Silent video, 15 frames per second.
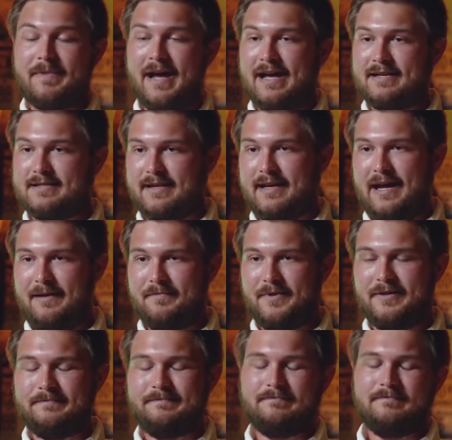to pass a
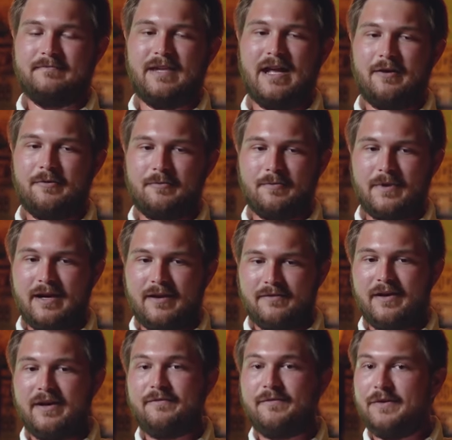camper. Now, we are
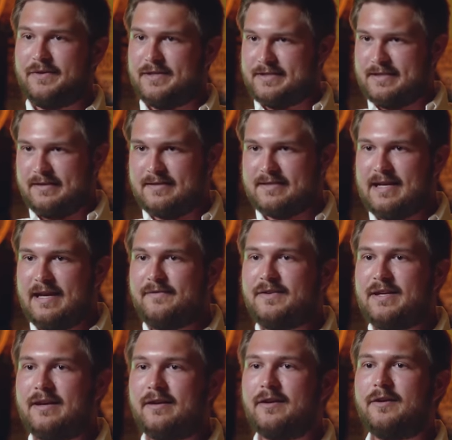very focused on
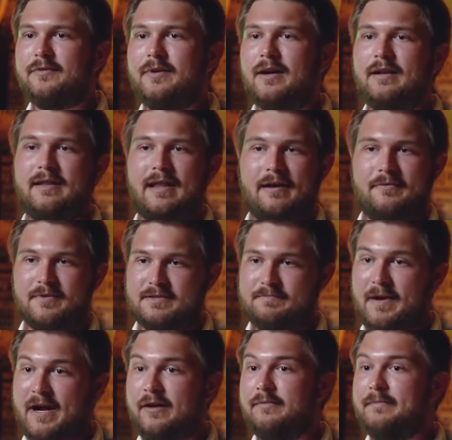safety on our run. That was
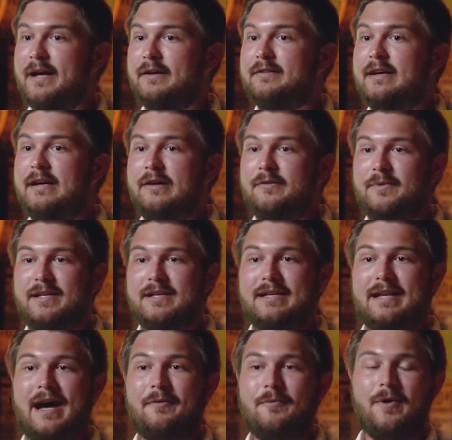paramount. We did
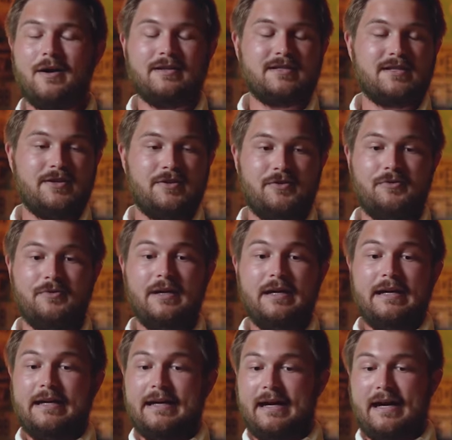not want to,
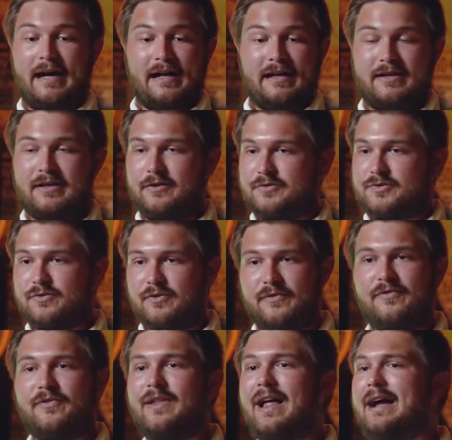uh, you know, sort of
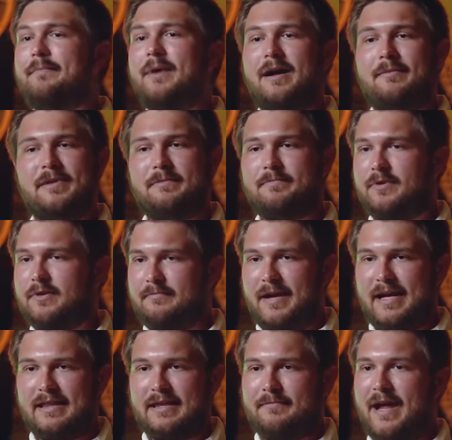fly by people and
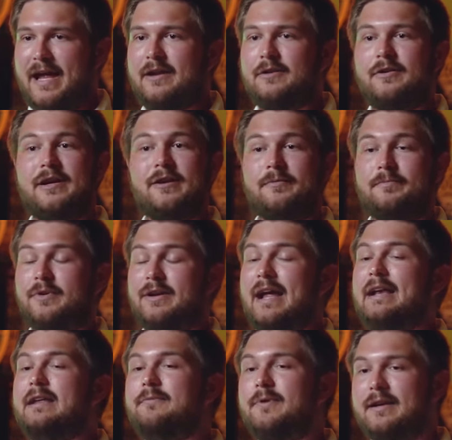make them angry or put
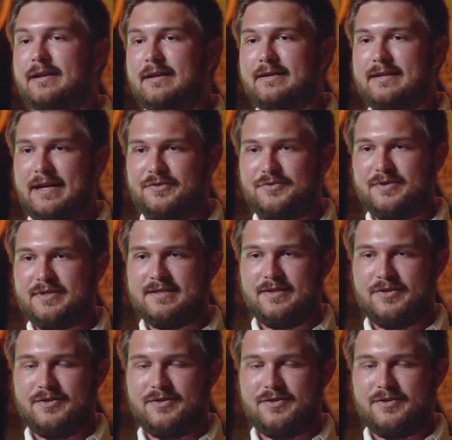anyone in a dangerous